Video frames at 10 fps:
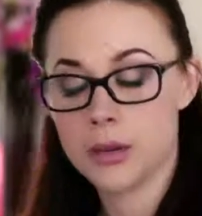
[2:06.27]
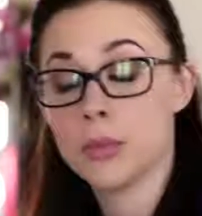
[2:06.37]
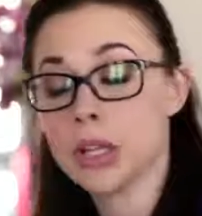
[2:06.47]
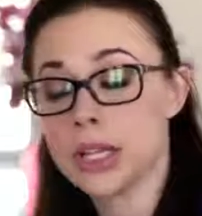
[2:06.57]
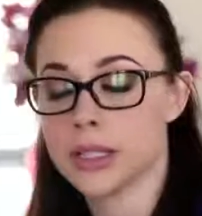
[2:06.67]

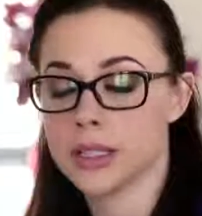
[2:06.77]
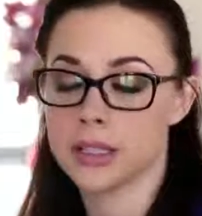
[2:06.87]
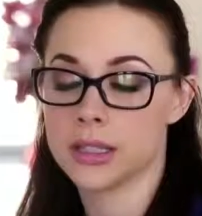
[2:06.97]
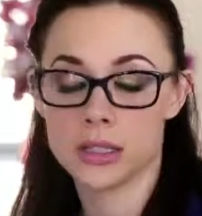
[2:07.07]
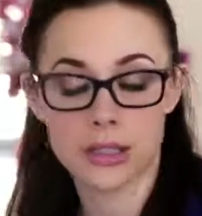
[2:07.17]
Marley,
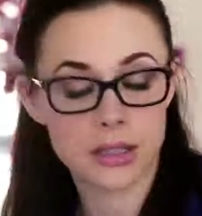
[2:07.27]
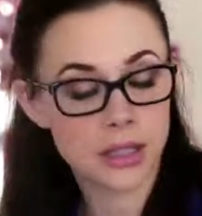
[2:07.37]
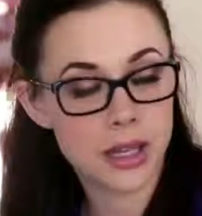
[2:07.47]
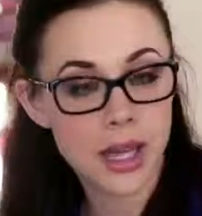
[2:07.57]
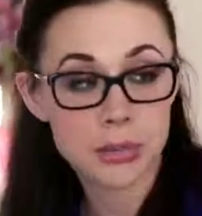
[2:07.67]

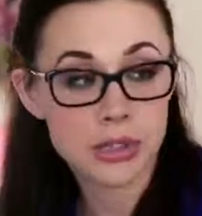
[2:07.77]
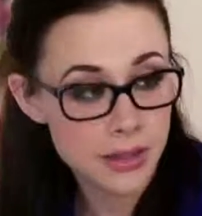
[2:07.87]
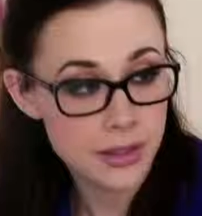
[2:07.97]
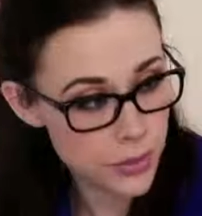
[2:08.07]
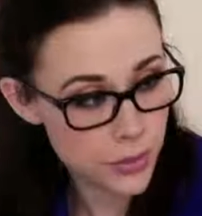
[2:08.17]
I
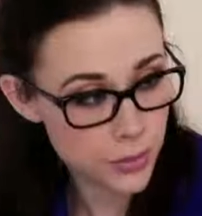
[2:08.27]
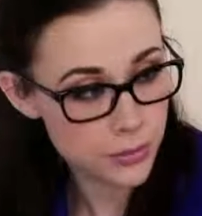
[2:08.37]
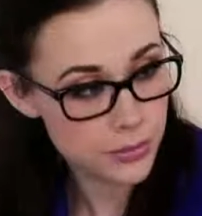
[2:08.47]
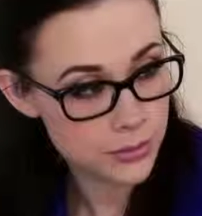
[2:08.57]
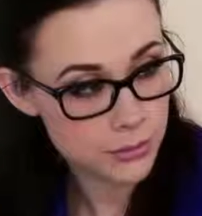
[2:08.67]
believe you,
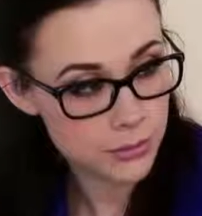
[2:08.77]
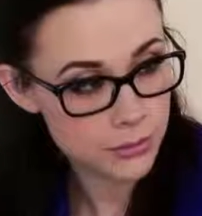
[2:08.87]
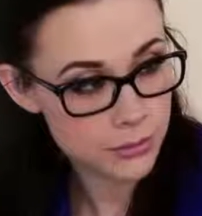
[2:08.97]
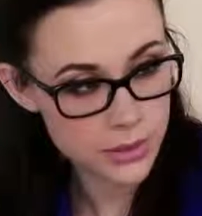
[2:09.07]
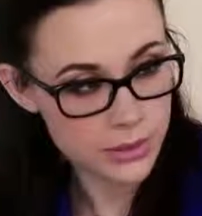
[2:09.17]

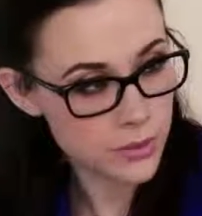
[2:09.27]
but